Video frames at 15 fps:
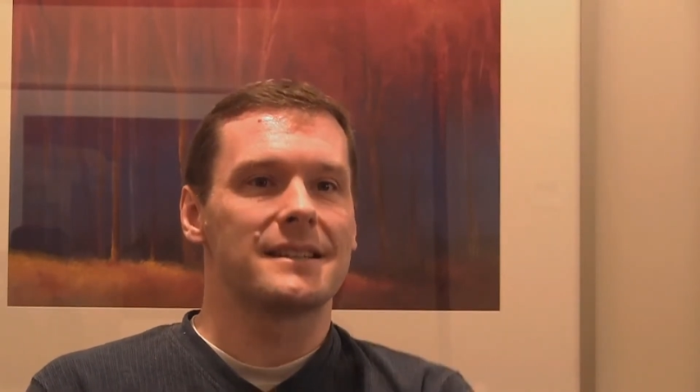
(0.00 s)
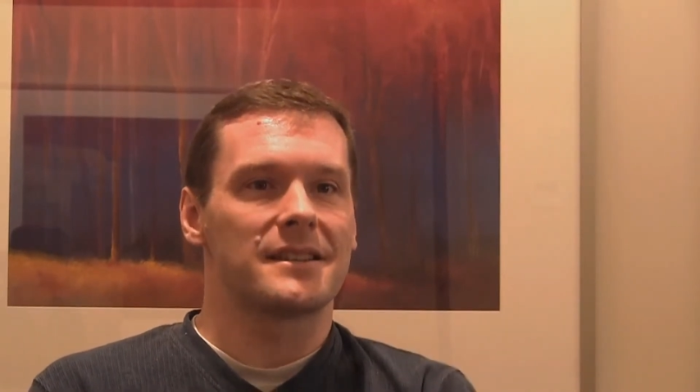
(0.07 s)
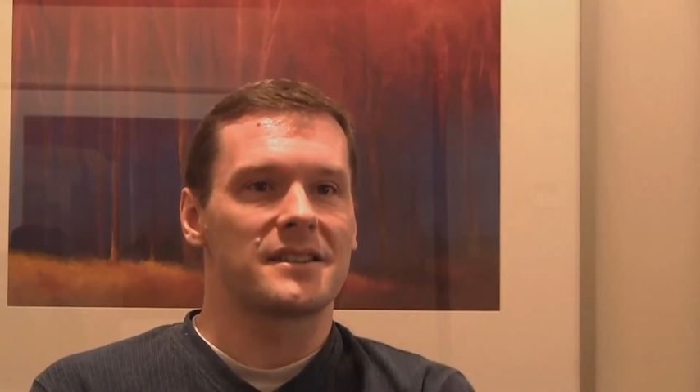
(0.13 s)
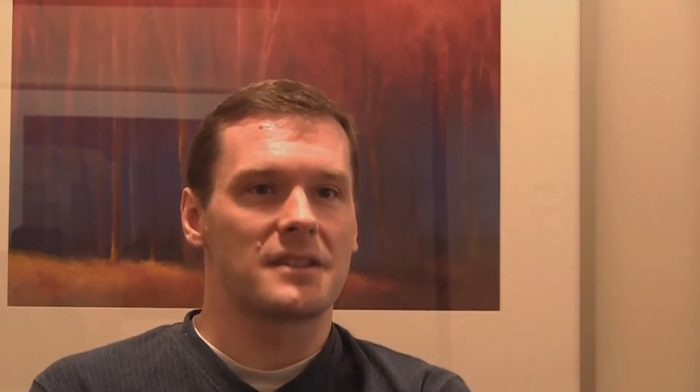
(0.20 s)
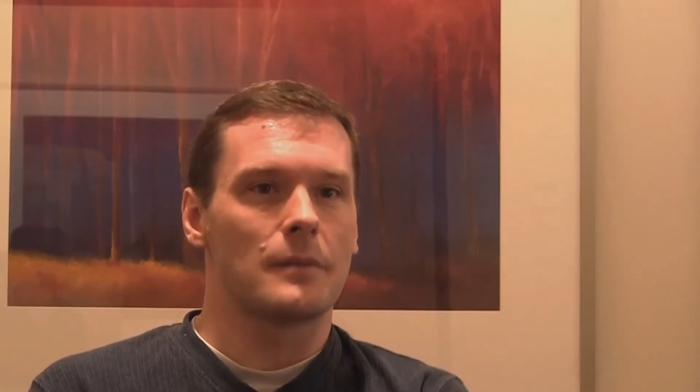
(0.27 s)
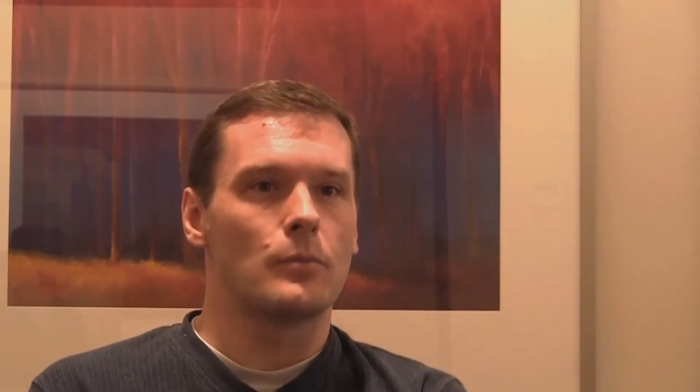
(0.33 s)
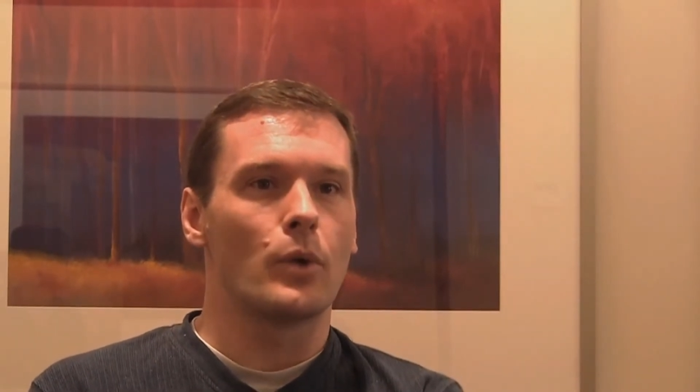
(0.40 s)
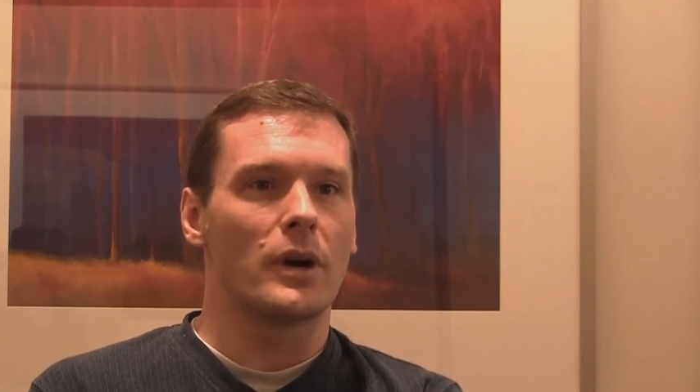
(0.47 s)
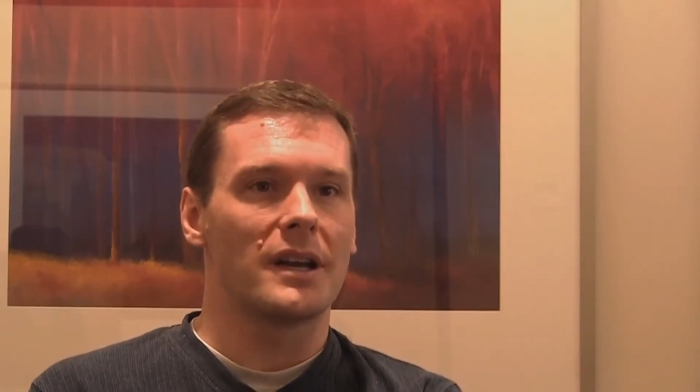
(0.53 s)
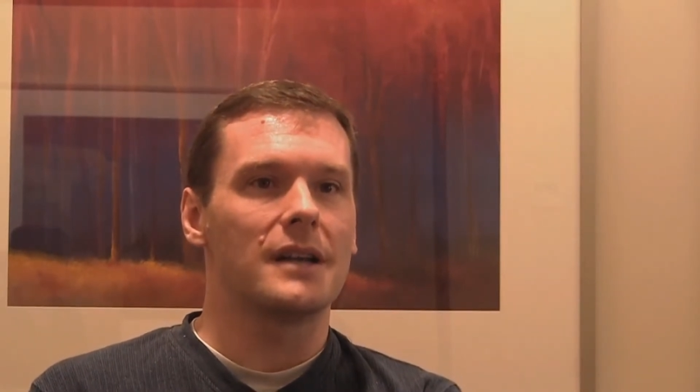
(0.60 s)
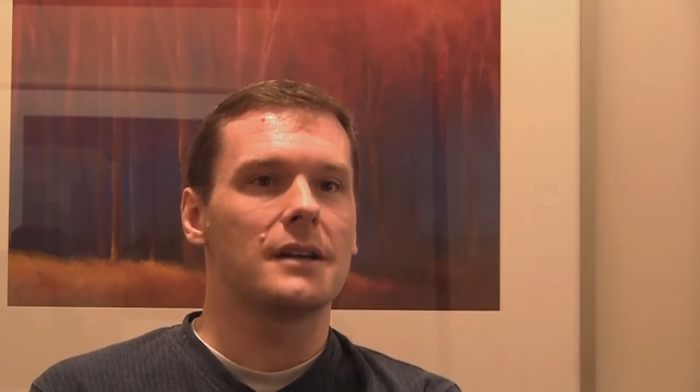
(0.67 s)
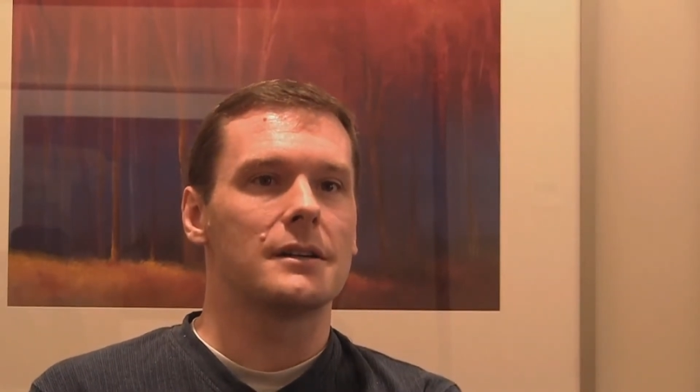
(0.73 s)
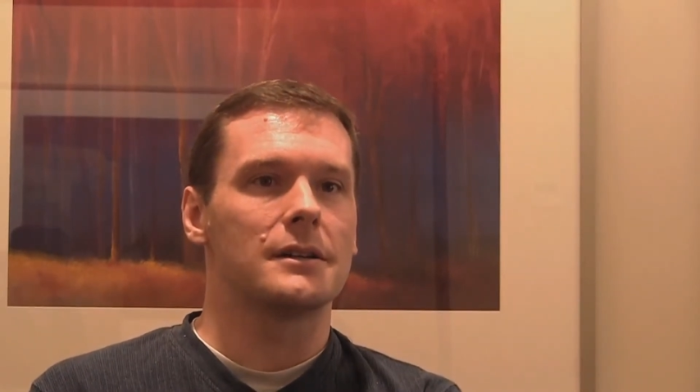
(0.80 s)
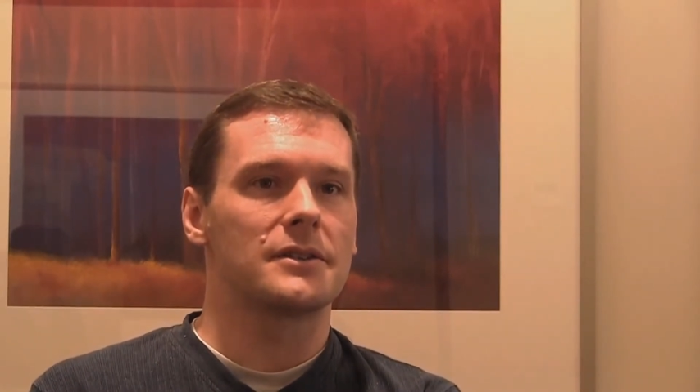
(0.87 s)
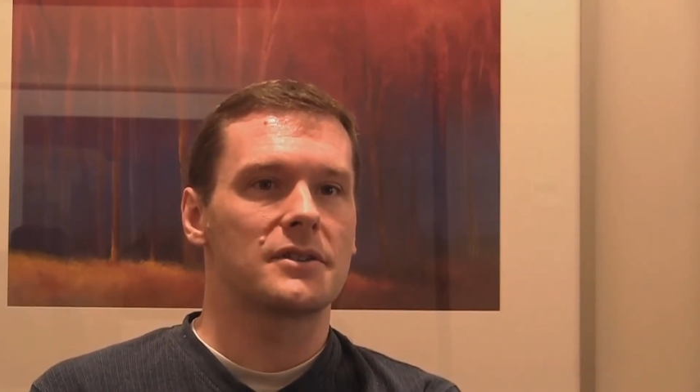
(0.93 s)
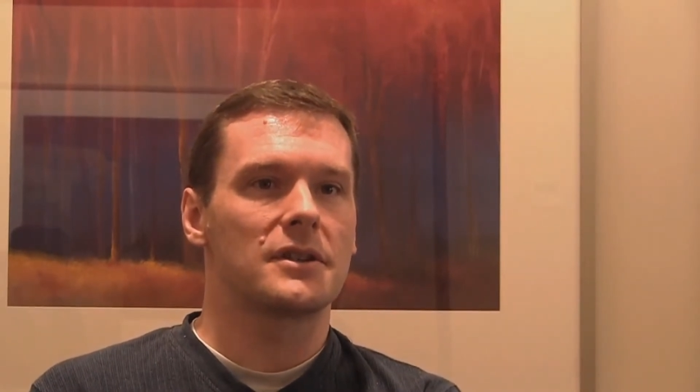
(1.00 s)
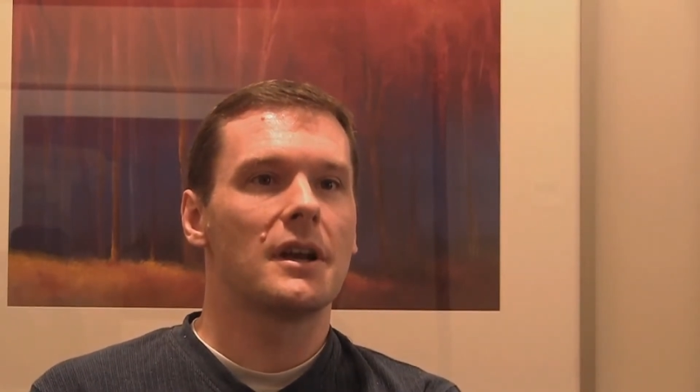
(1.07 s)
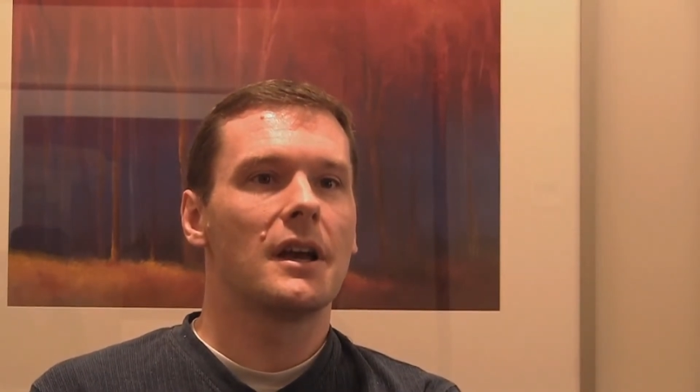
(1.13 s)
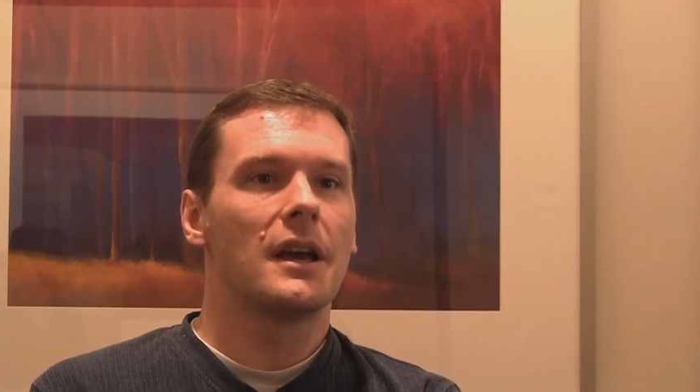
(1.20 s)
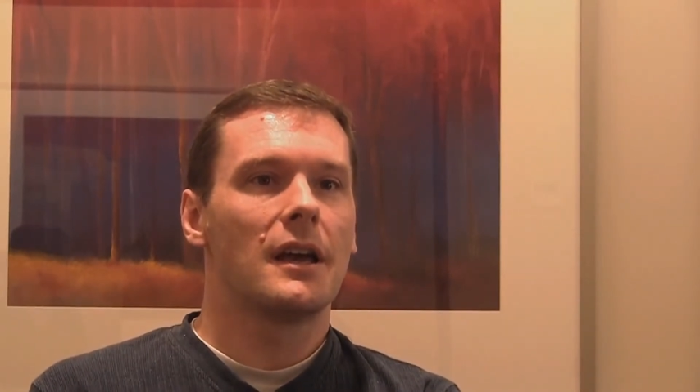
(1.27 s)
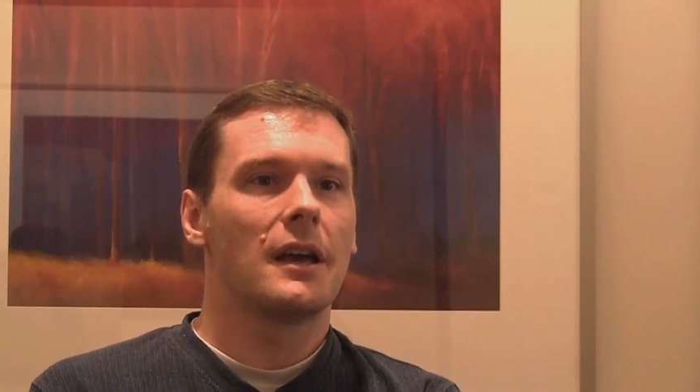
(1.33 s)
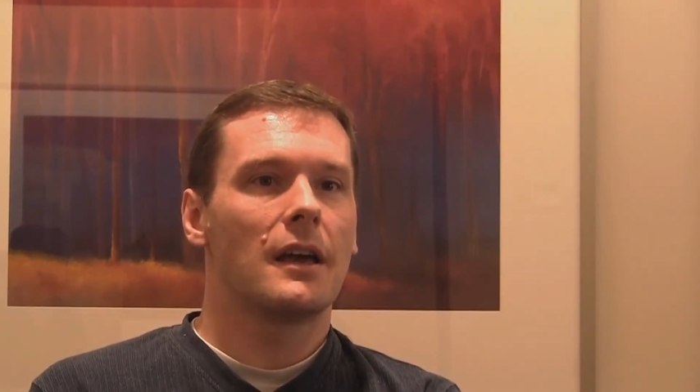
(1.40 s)
it to someone
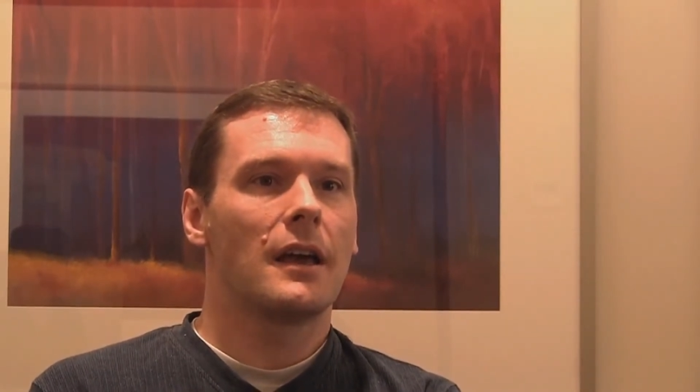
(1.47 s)
else,